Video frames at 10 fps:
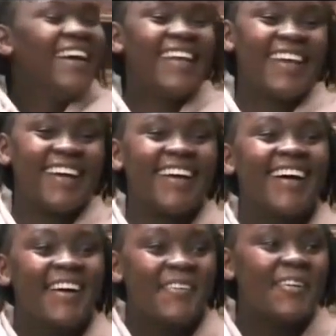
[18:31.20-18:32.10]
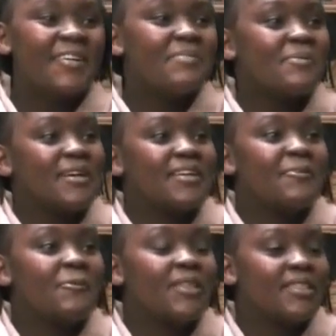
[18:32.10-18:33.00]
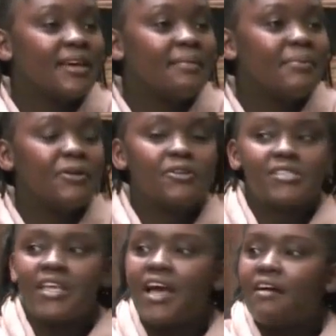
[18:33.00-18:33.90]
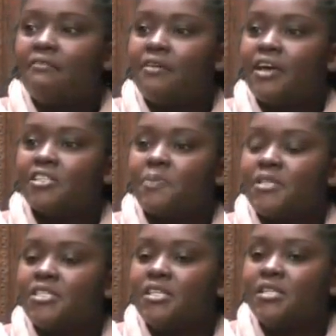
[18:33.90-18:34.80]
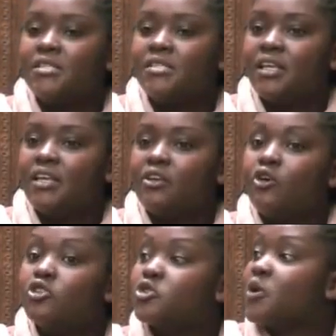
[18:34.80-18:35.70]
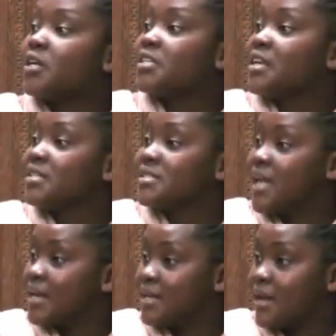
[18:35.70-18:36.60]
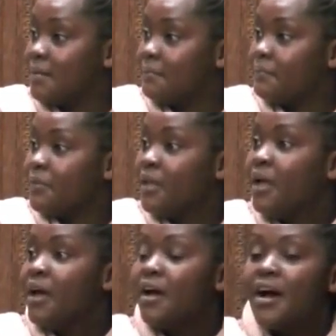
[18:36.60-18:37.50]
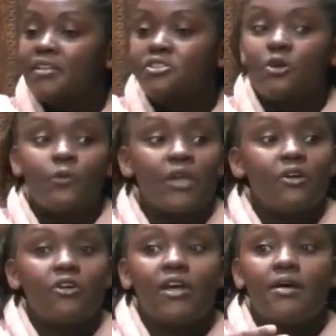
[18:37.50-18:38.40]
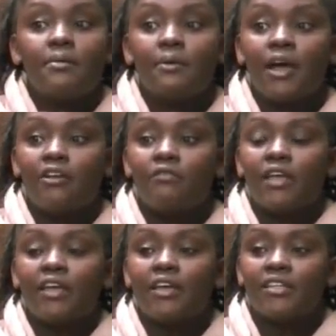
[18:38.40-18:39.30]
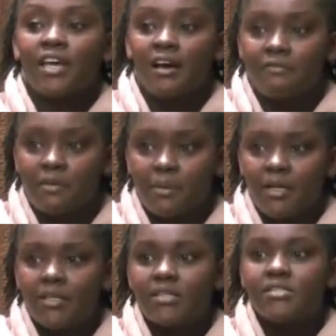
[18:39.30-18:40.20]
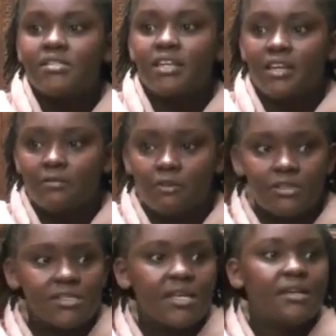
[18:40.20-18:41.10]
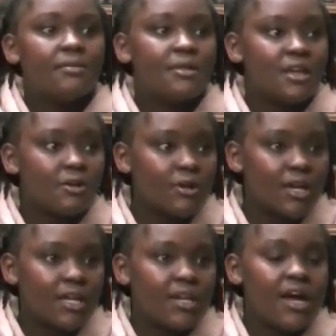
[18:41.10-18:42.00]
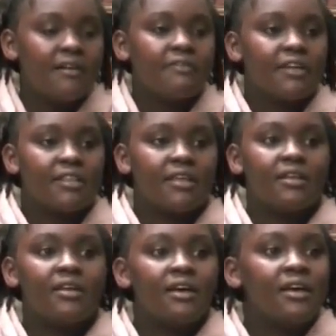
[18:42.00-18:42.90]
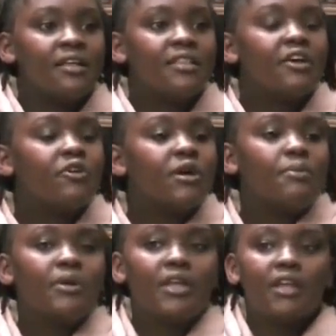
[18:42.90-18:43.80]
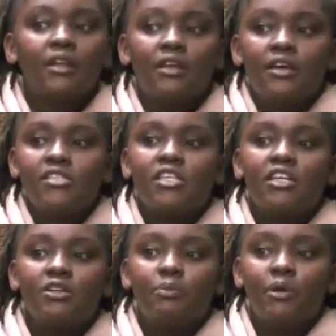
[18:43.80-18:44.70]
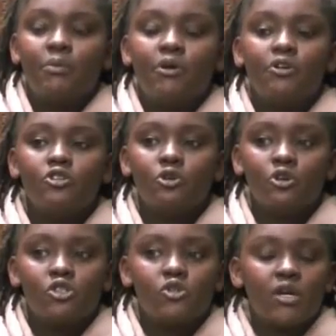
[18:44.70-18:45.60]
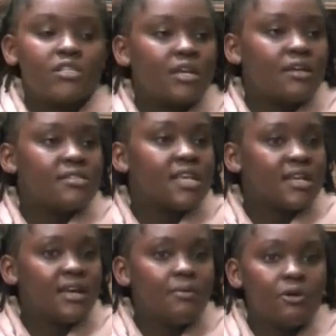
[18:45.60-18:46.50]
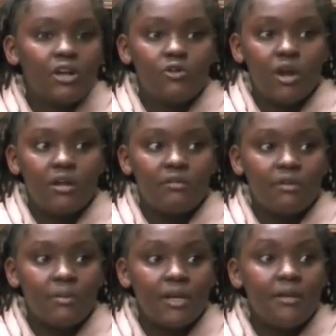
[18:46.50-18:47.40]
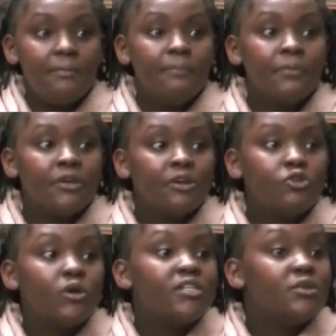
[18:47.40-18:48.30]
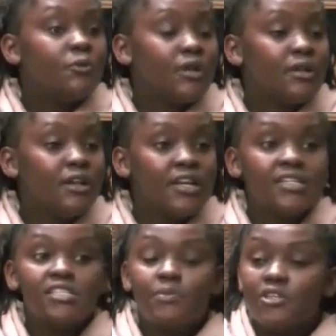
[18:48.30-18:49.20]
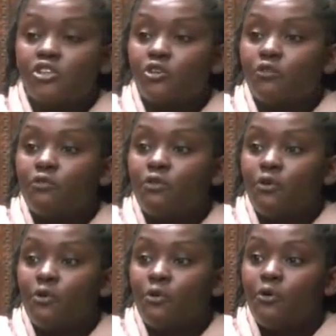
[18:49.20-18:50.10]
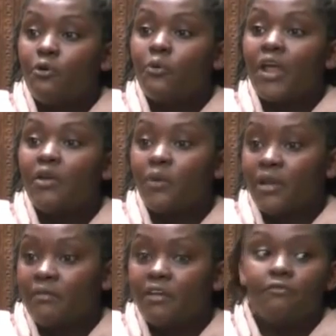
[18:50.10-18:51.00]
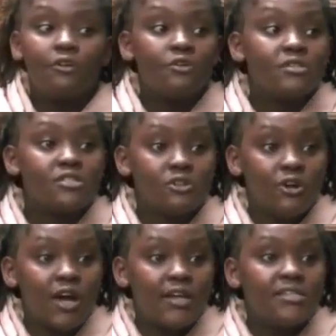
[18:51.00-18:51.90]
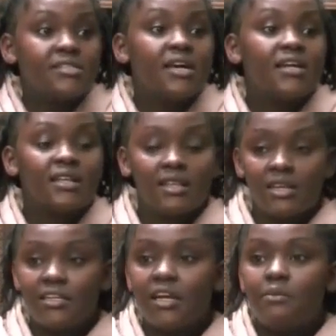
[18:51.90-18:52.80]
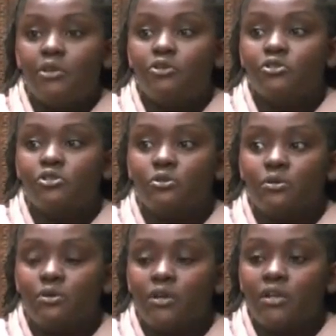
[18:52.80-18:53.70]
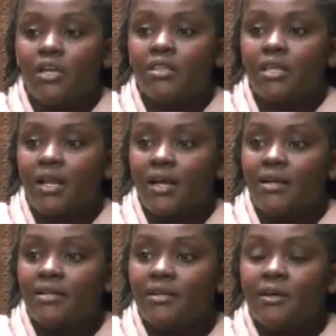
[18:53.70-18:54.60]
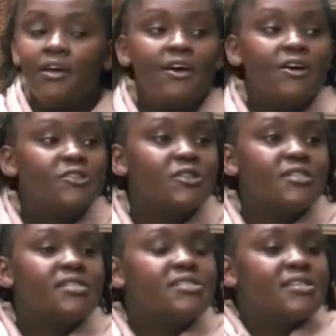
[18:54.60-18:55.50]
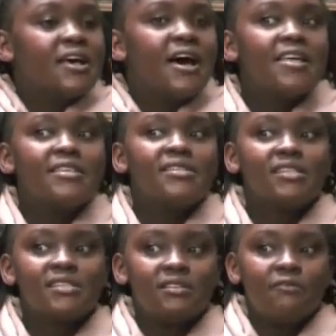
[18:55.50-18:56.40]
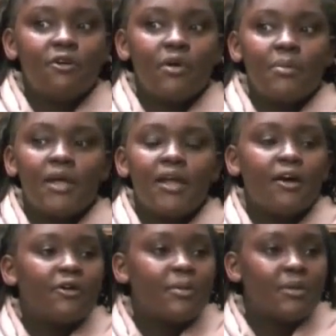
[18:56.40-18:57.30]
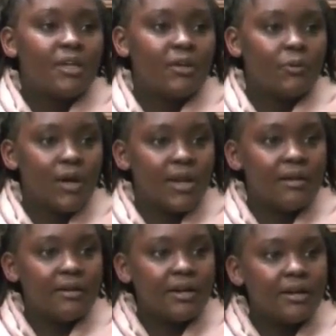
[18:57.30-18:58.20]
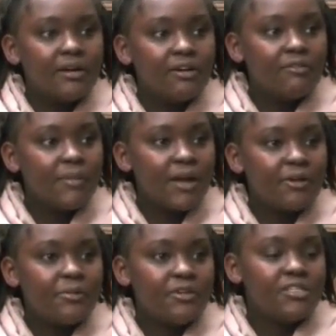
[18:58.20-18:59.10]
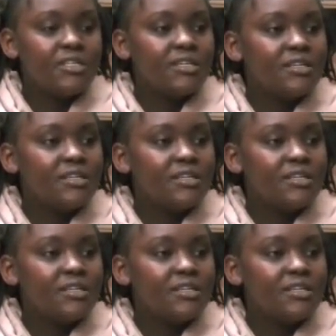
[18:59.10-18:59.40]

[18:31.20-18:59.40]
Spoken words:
We're gonna be working with them because they have expertise in constructing a sand dam. And so we are gonna kind of like get half the money that's needed for the sand dam, and they're gonna get half, and then they're gonna bring in skilled people to construct a sand dam on a dry riverbed in anticipation of rain whenever it falls, you know, harness that, and then it can be used to irrigate the land. So these 64 women are gonna be in one area of my community.